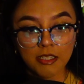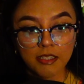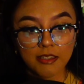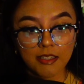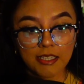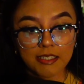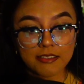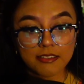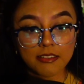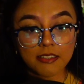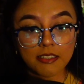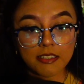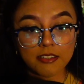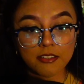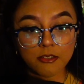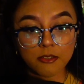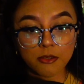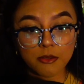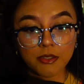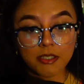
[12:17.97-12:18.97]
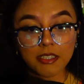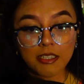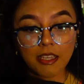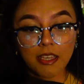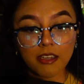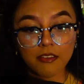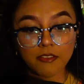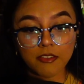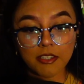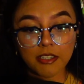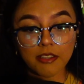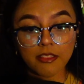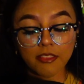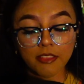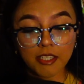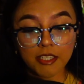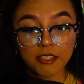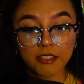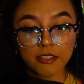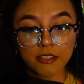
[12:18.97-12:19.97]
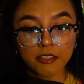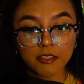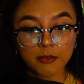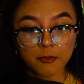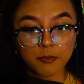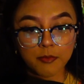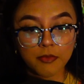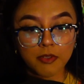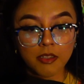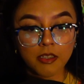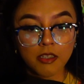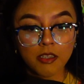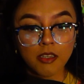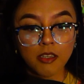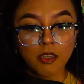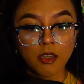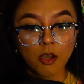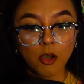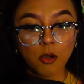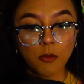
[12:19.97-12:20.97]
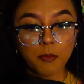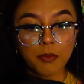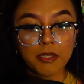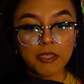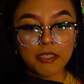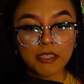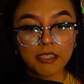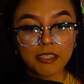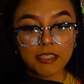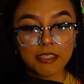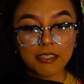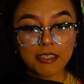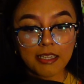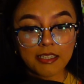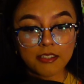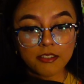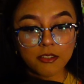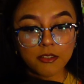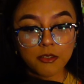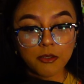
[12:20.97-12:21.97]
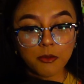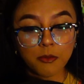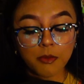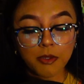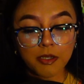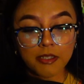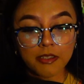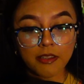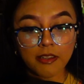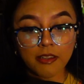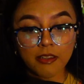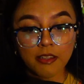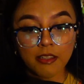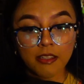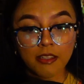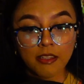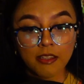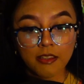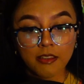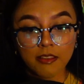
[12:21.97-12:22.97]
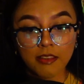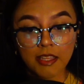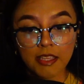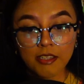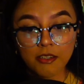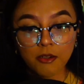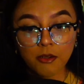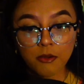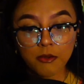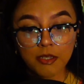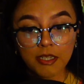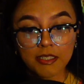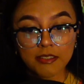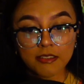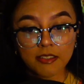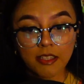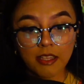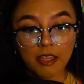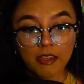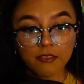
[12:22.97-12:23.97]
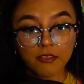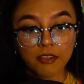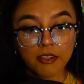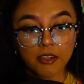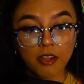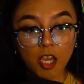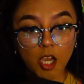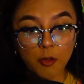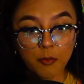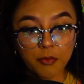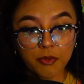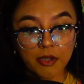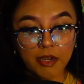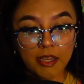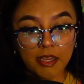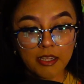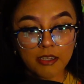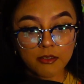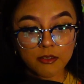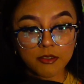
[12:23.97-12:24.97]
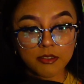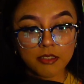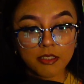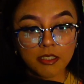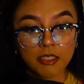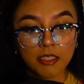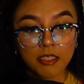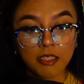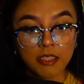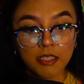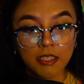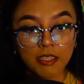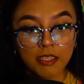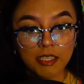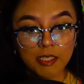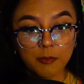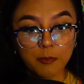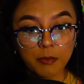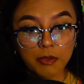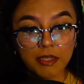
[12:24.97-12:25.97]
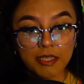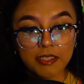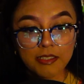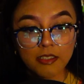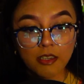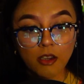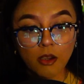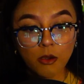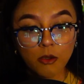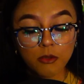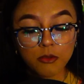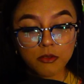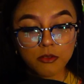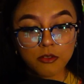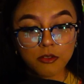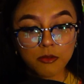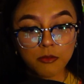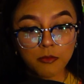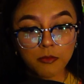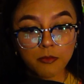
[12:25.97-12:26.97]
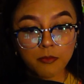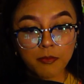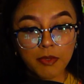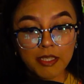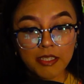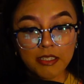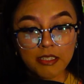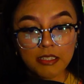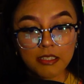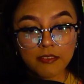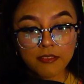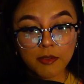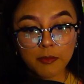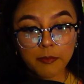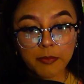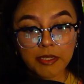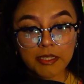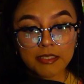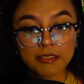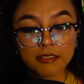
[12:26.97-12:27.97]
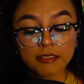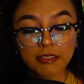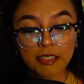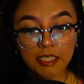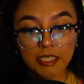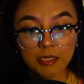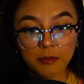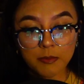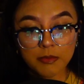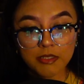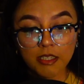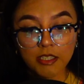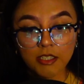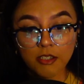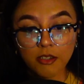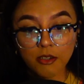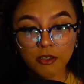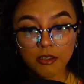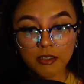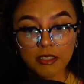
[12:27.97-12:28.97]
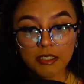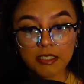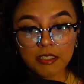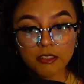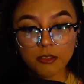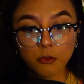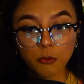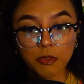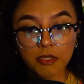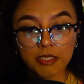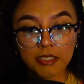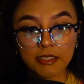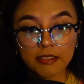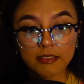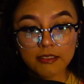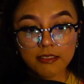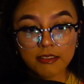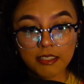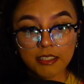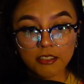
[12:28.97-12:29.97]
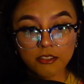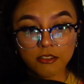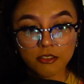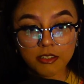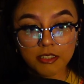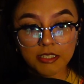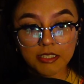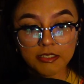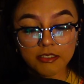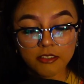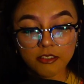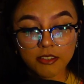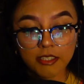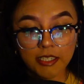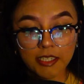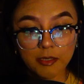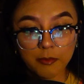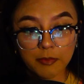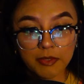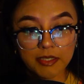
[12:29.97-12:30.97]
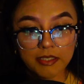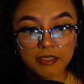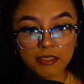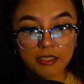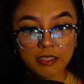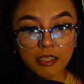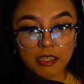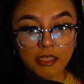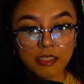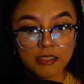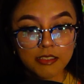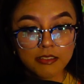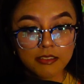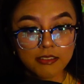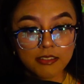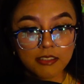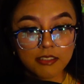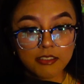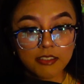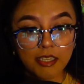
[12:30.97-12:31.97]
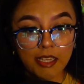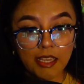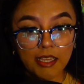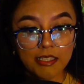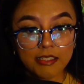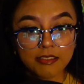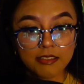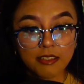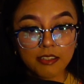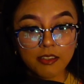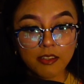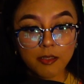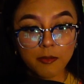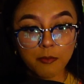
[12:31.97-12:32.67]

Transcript: lies the historic Everett Theater. Opening in 1901, then known as the Everett Opera House, it played host to many of the biggest names in early 20th century entertainment, such as the